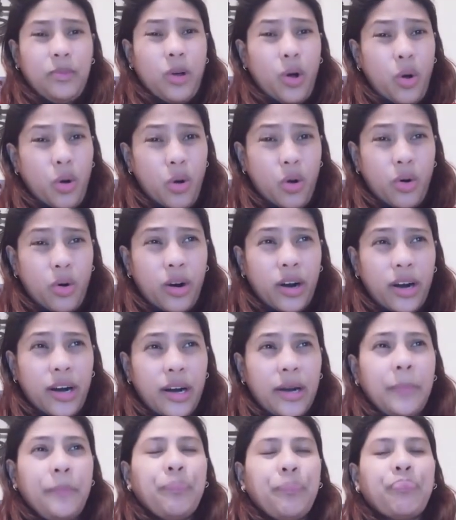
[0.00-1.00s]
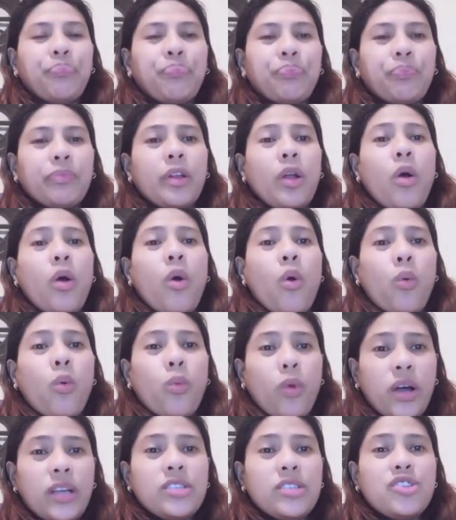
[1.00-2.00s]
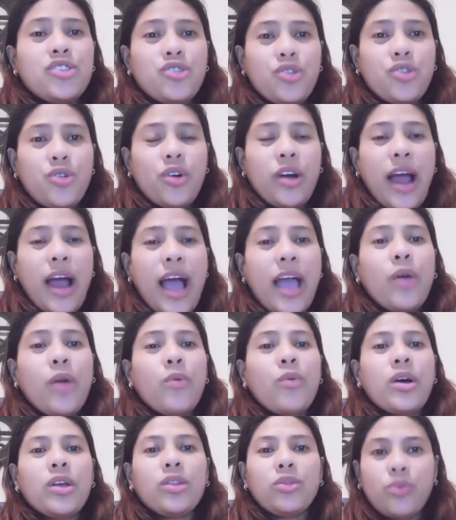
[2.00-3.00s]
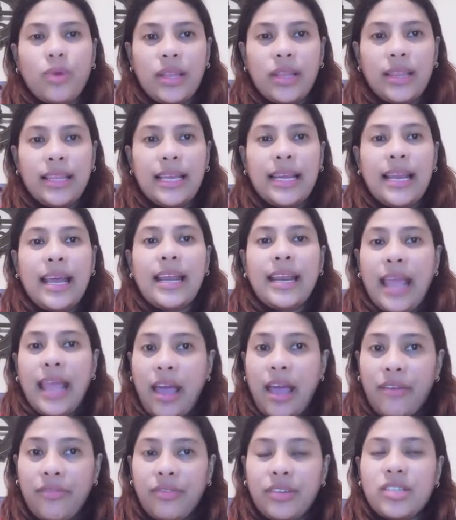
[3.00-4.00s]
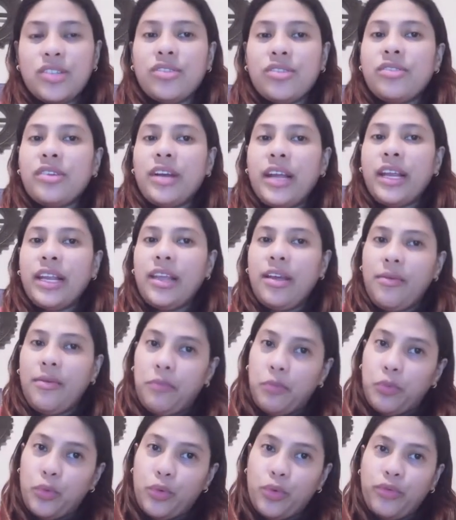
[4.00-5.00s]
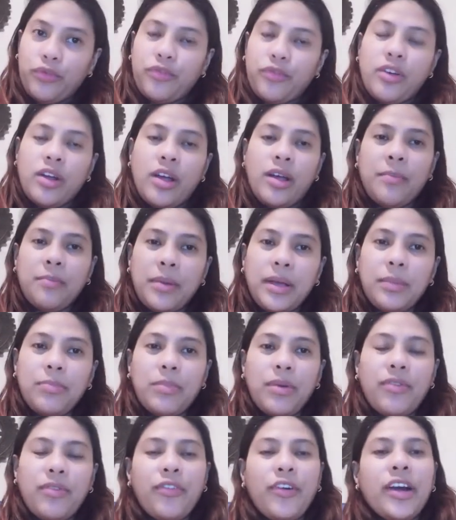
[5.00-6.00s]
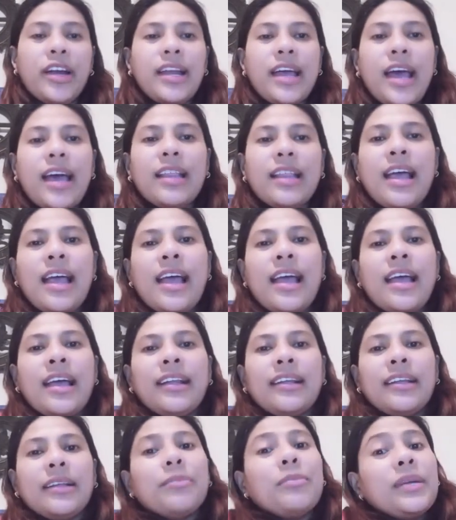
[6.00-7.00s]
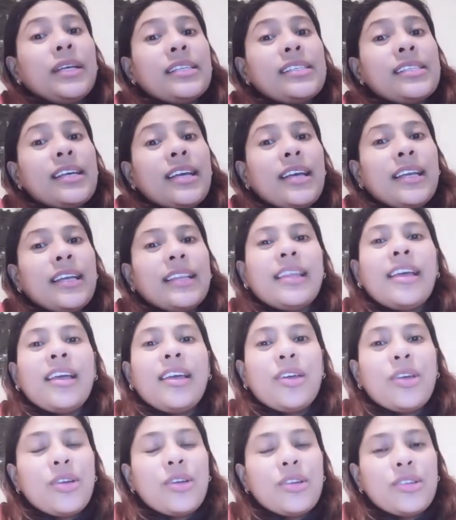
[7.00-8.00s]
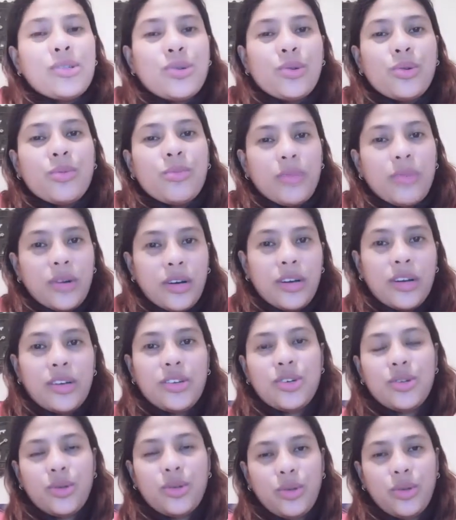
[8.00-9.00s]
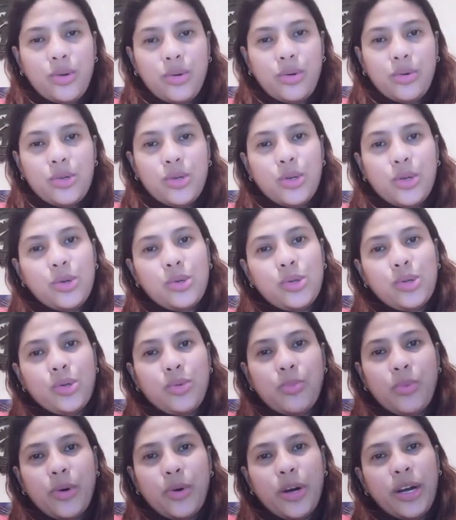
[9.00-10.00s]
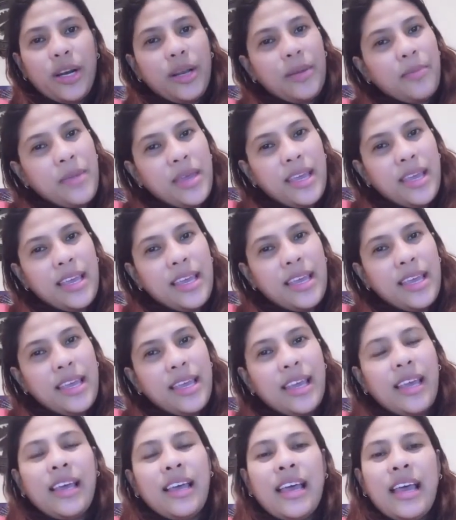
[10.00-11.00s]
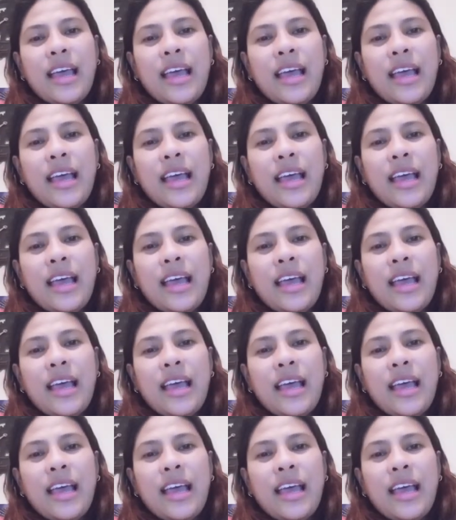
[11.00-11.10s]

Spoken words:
or once your I-129F is already approved. But before that, let me say thank you so much to those who support me